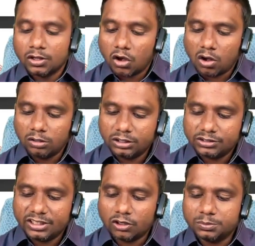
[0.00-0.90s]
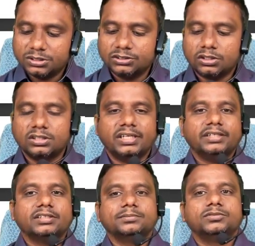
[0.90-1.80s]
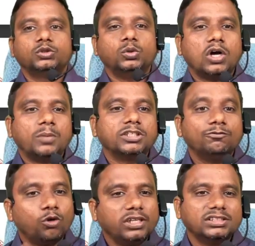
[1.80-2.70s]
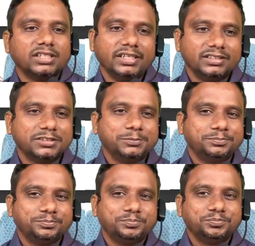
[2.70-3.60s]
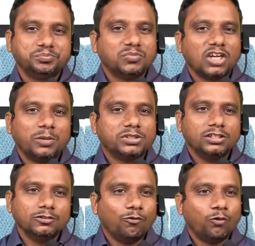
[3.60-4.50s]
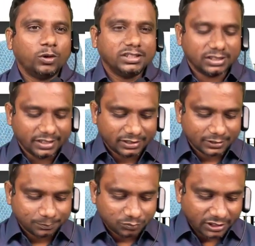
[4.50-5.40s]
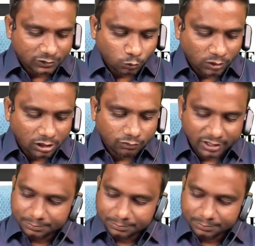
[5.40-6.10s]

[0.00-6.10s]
all the three options are correct. So option 4 is correct. Option 4 is correct. 105.